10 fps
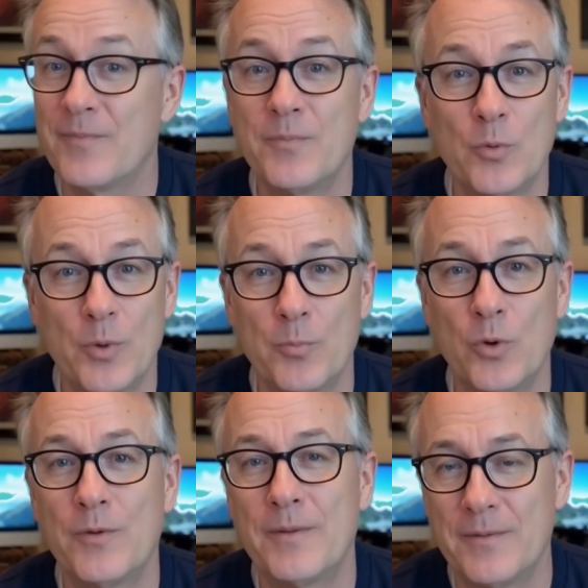
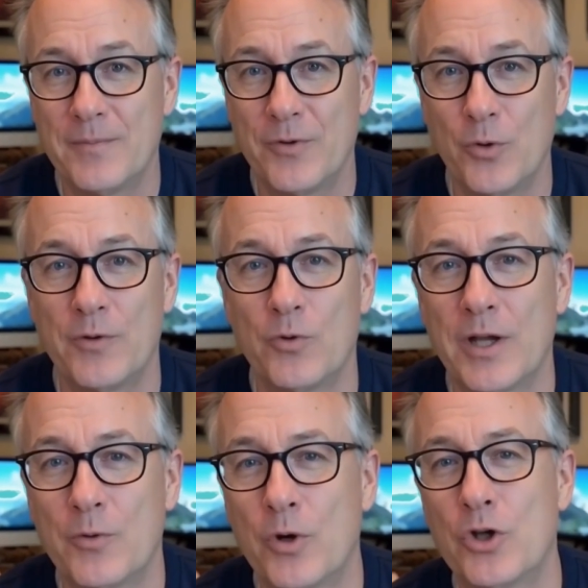Remember, the liver
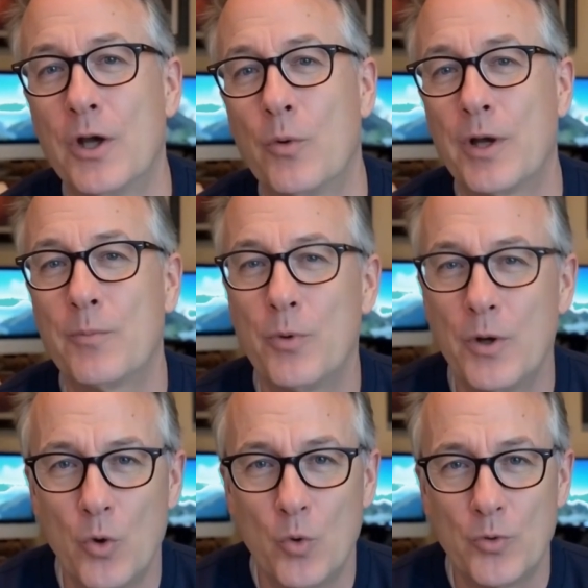can regenerate,
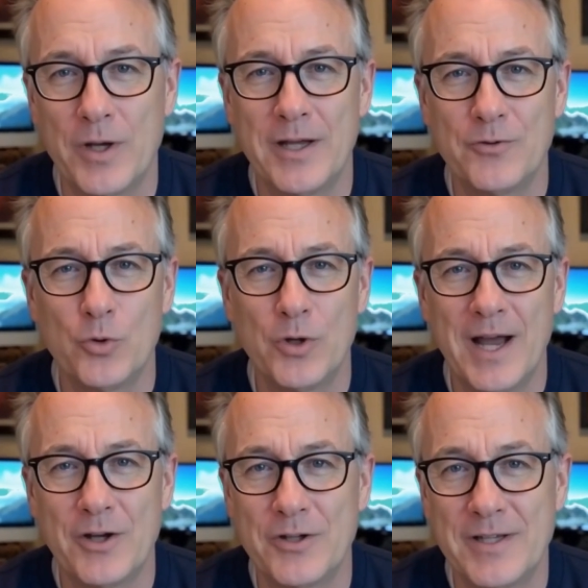but only if you
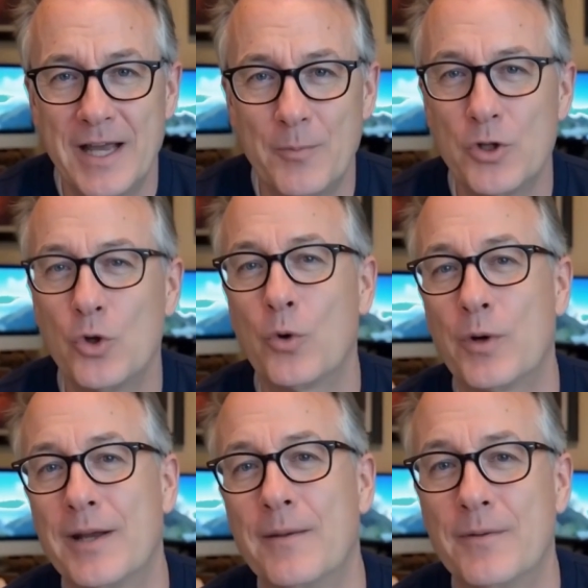catch the damage
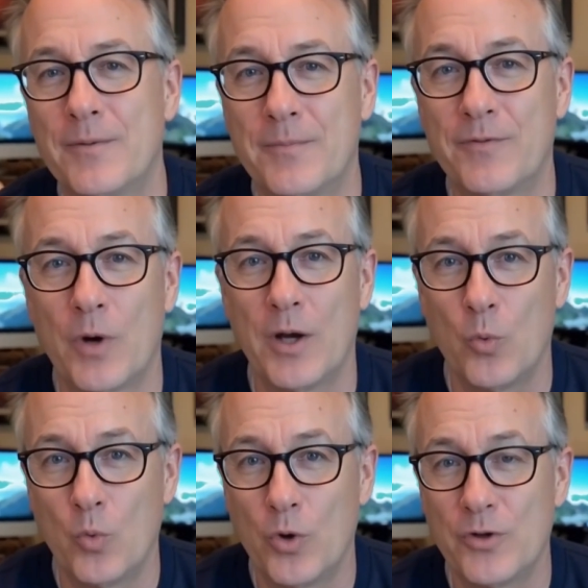early.
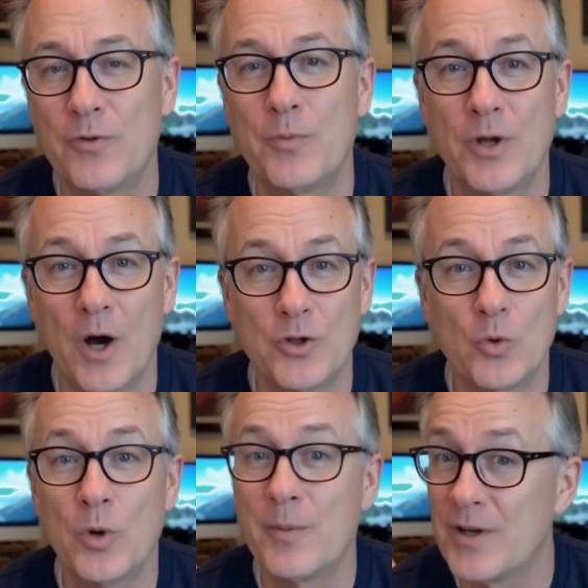Final words from
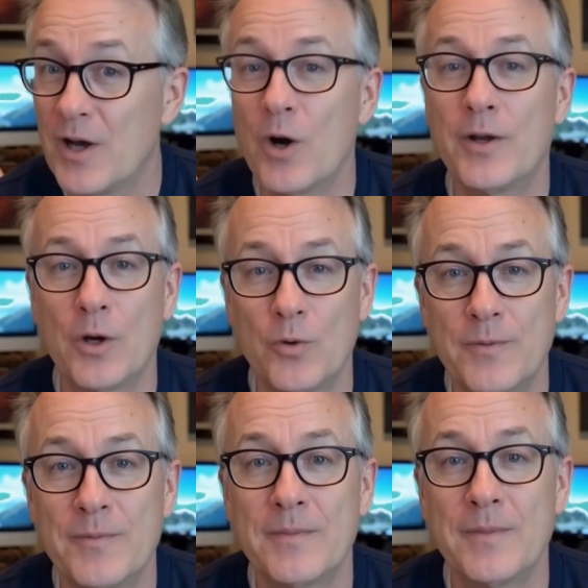Dr. Raymond Kondo.
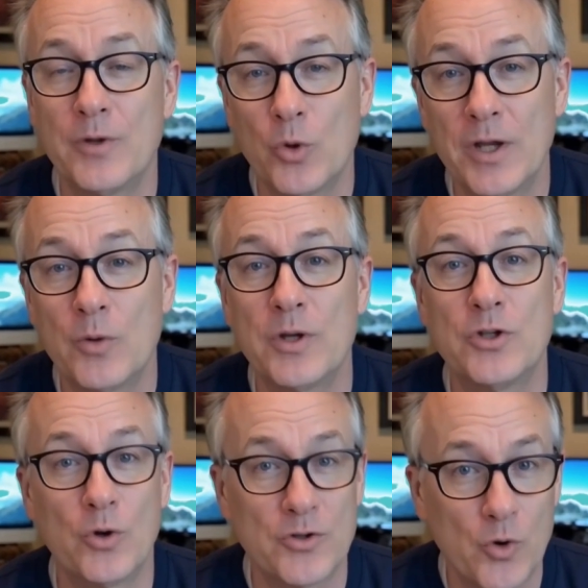Yuki
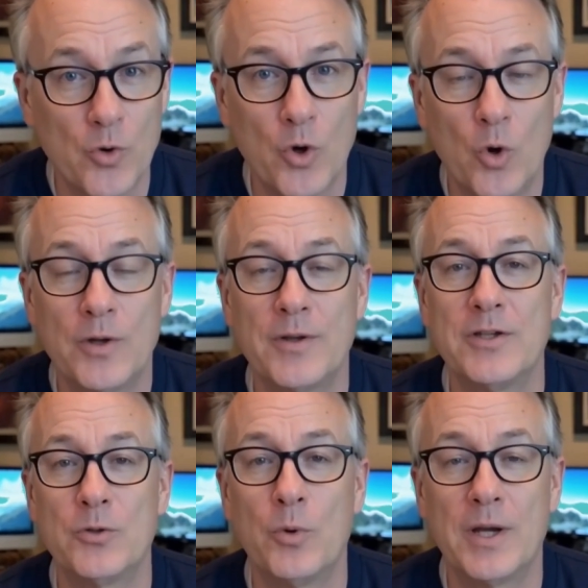returned to her garden
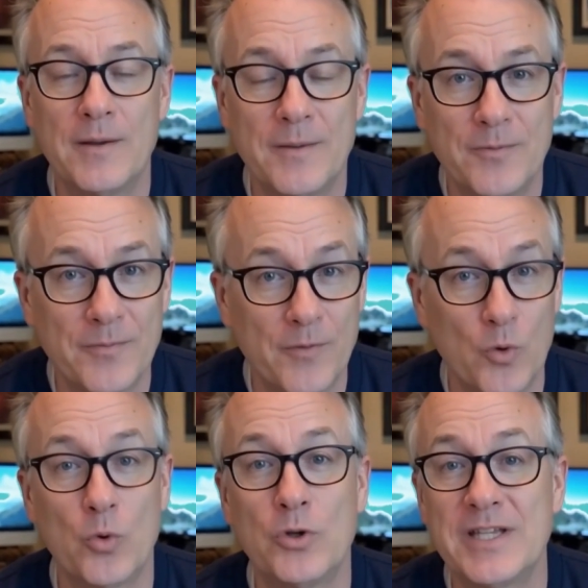this spring.
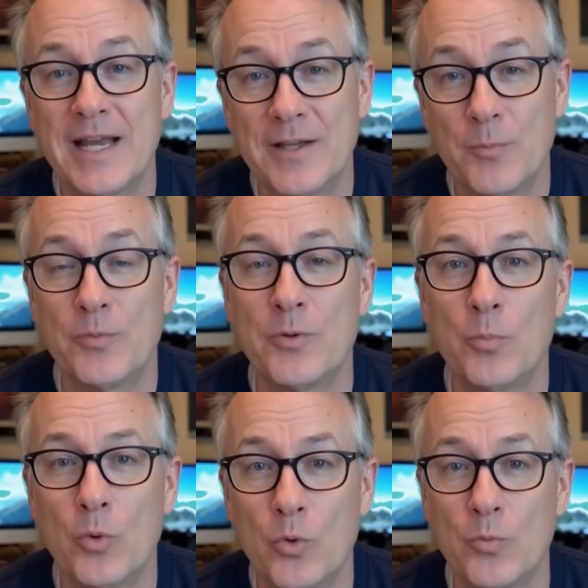Her chrysanthemums
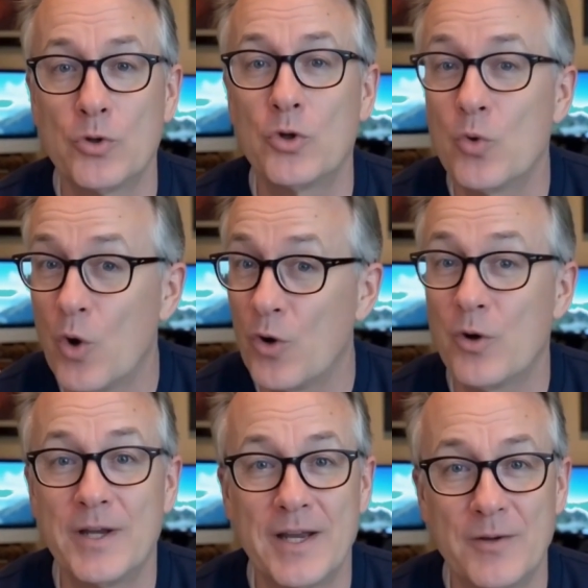bloomed
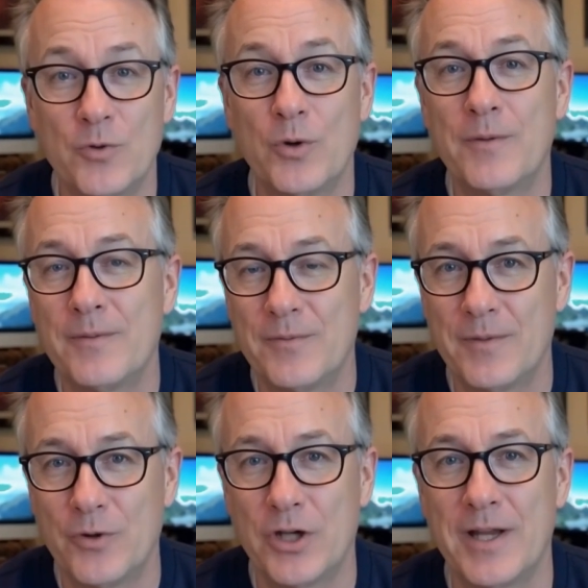stronger than ever.
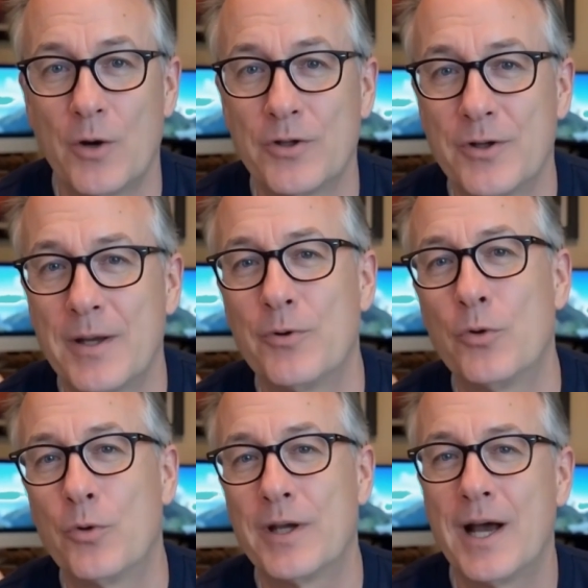She now sleeps
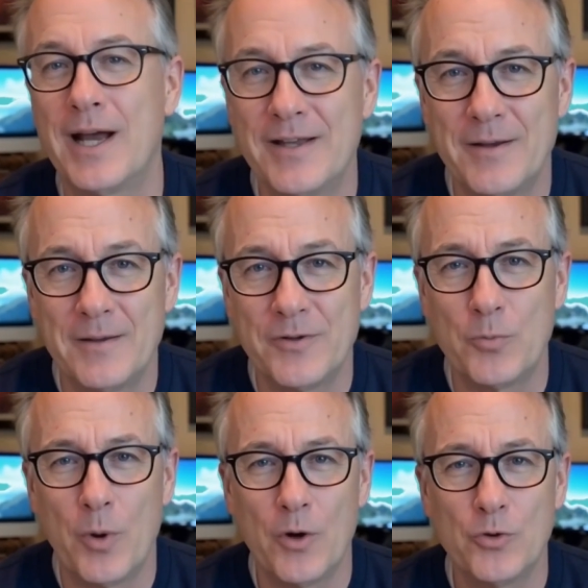through the night,
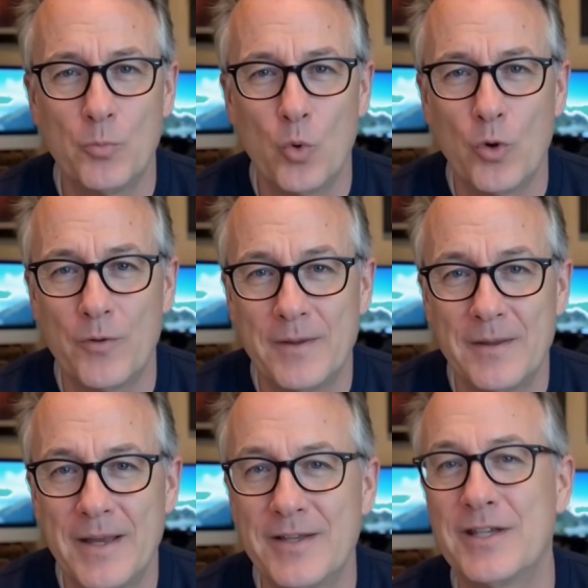smiles more,
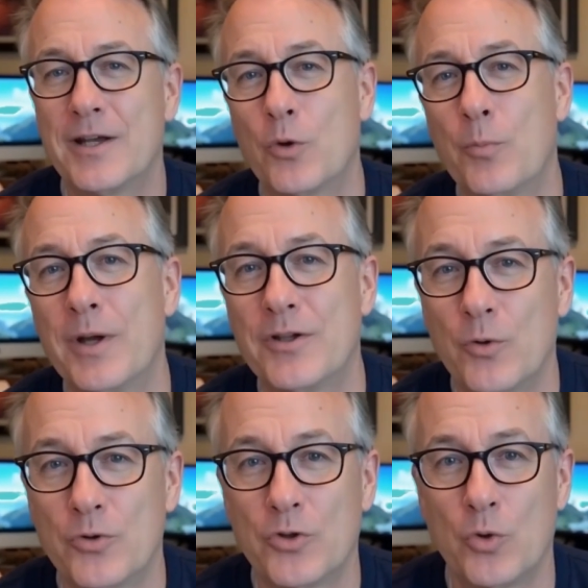and says her
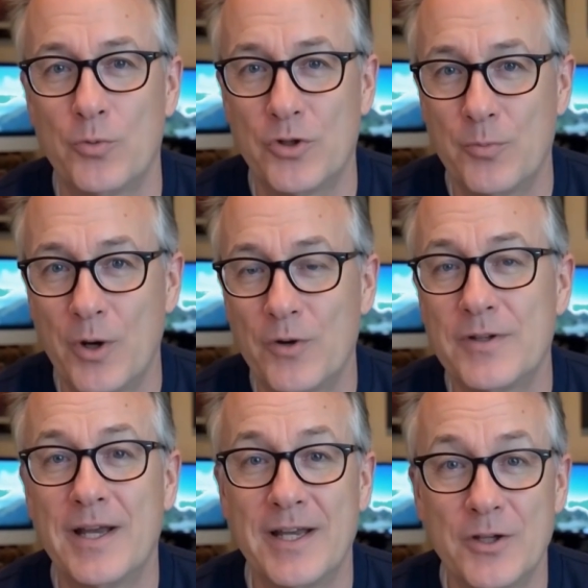miso soup
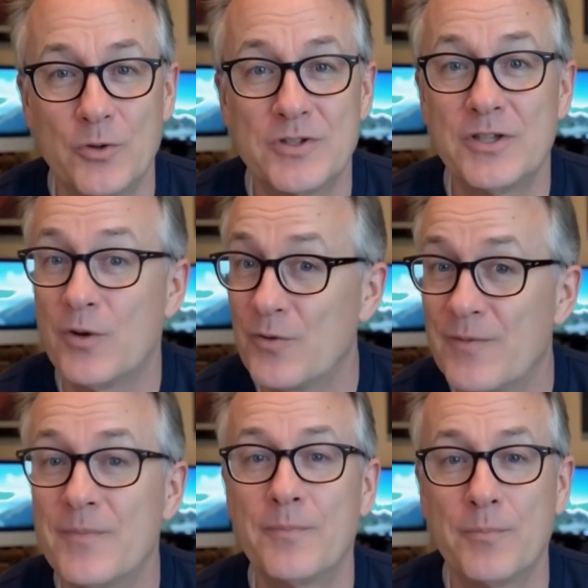smells like it used to.
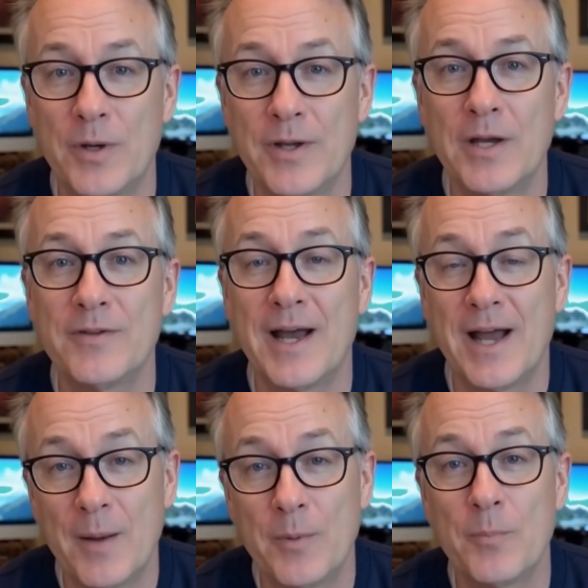But none of that
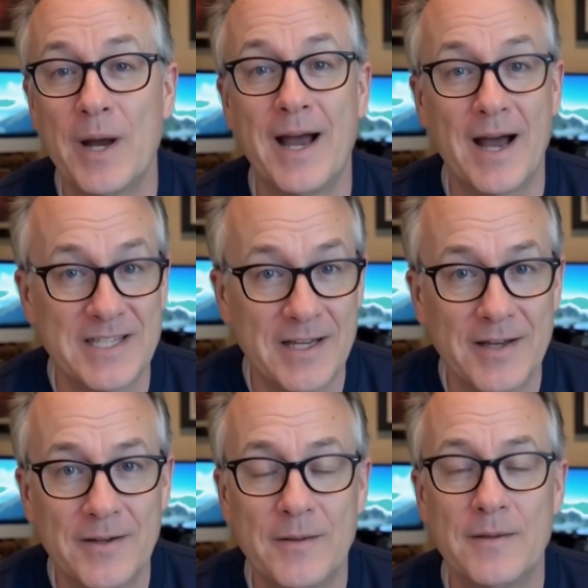happened by
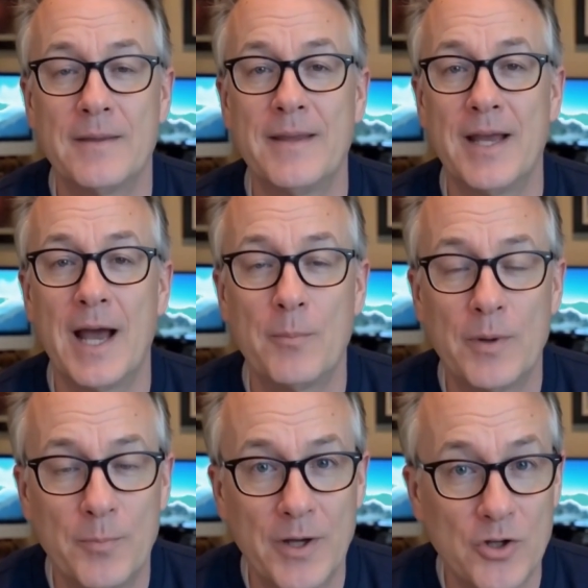accident. It
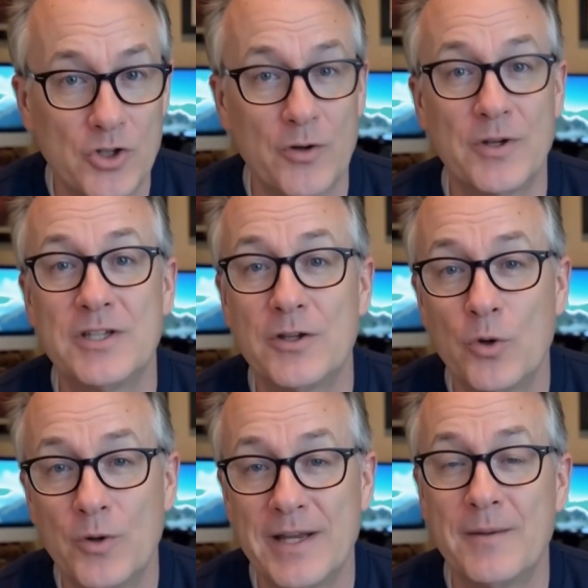happened because she listened
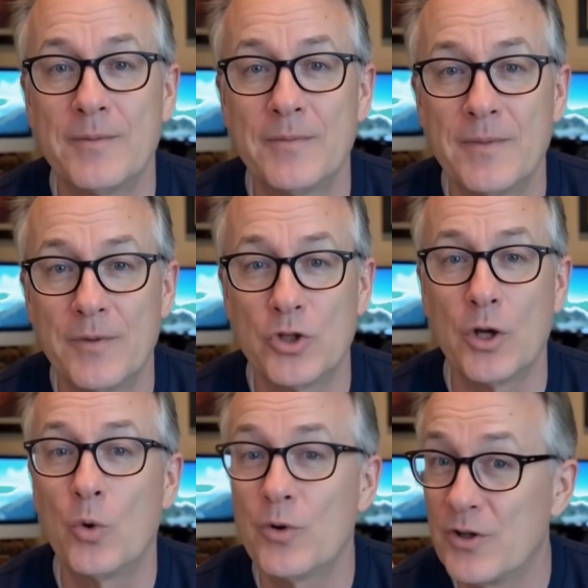early. She
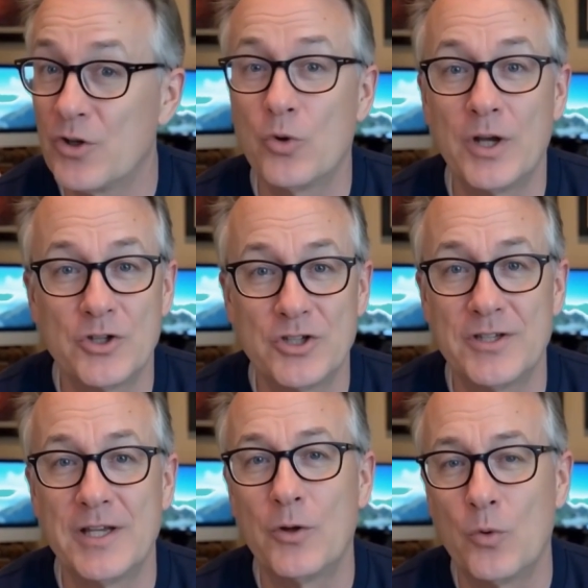heard the strange
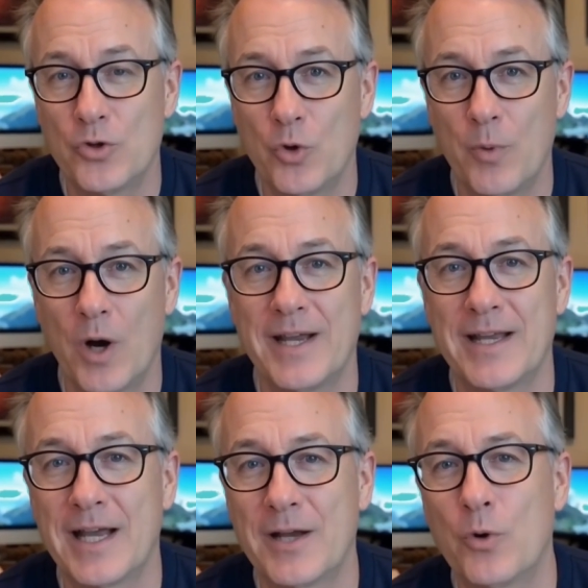signals her body
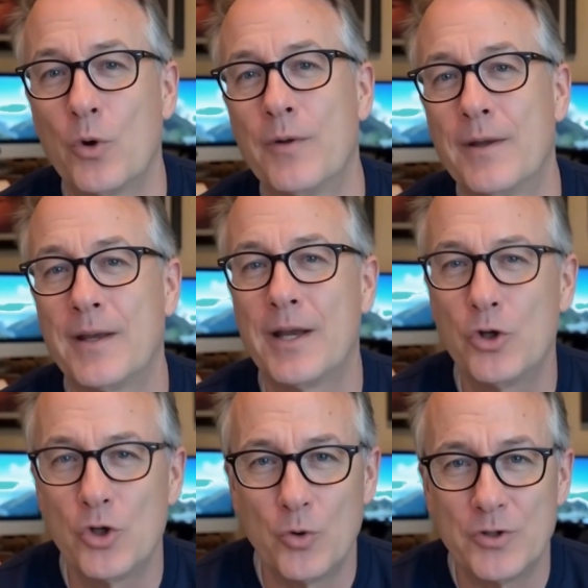gave her and
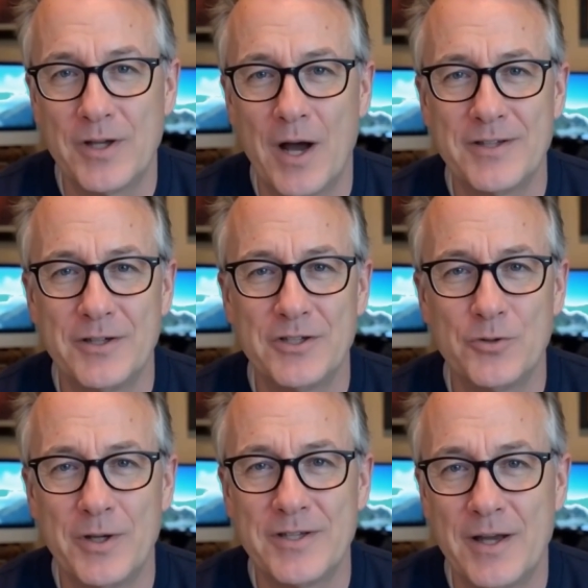chose not to
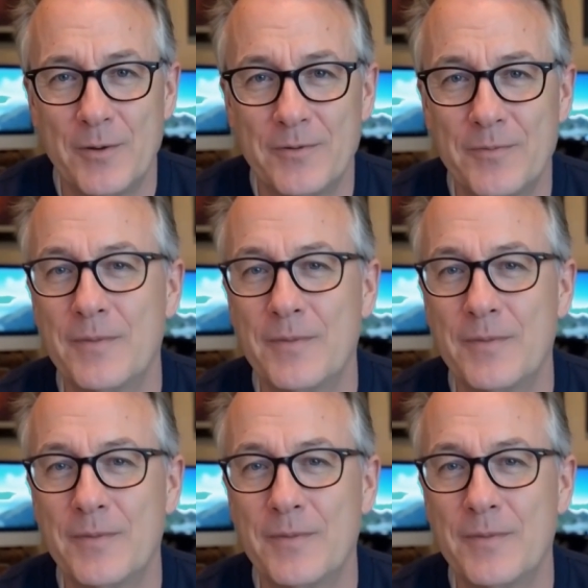dismiss them.